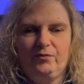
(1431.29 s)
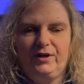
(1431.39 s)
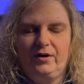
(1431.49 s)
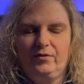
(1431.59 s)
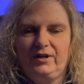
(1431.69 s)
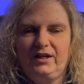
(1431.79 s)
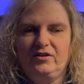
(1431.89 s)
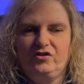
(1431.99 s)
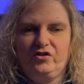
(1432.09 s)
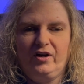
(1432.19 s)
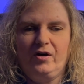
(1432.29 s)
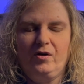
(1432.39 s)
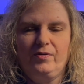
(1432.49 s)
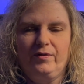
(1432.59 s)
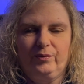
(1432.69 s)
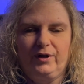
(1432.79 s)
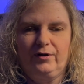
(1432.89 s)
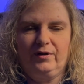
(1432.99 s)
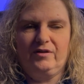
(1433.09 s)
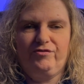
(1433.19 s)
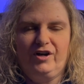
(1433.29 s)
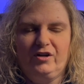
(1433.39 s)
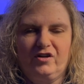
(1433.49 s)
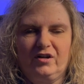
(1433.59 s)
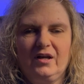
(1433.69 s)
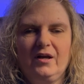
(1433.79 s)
We don't need to tell the reader he felt it.